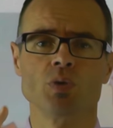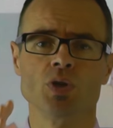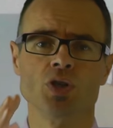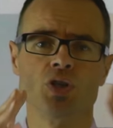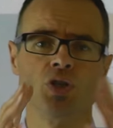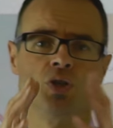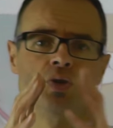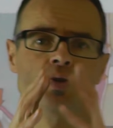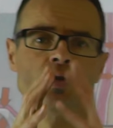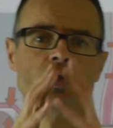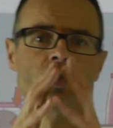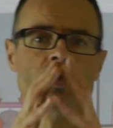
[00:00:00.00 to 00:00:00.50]

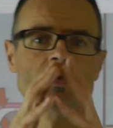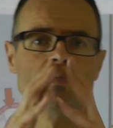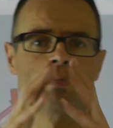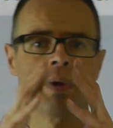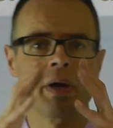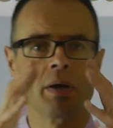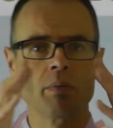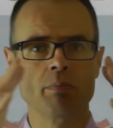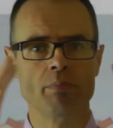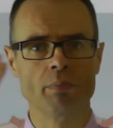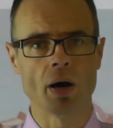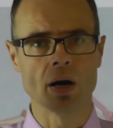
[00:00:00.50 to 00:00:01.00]
which use these
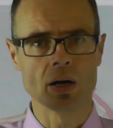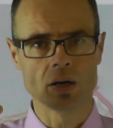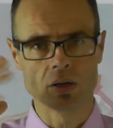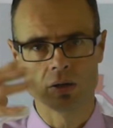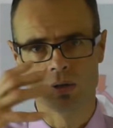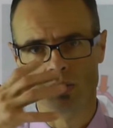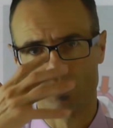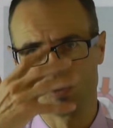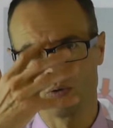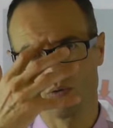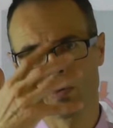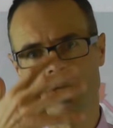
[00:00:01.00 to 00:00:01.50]
big
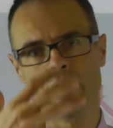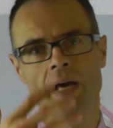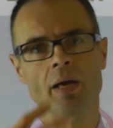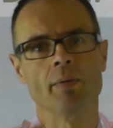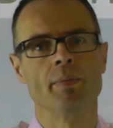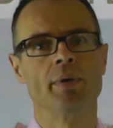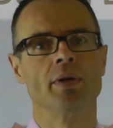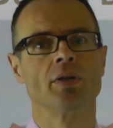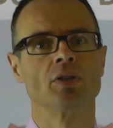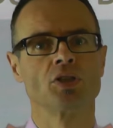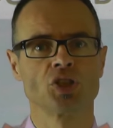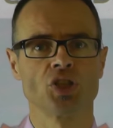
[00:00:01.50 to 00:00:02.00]
buccal or
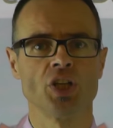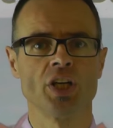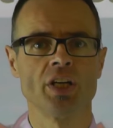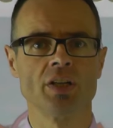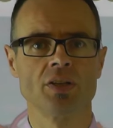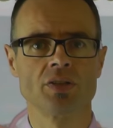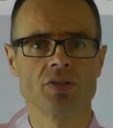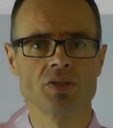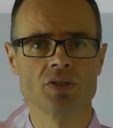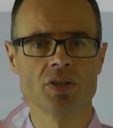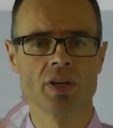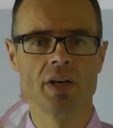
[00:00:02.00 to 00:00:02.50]
labial
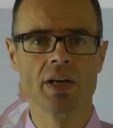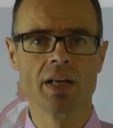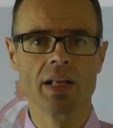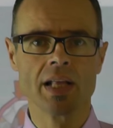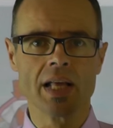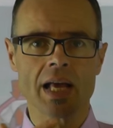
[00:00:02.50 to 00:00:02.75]
shields,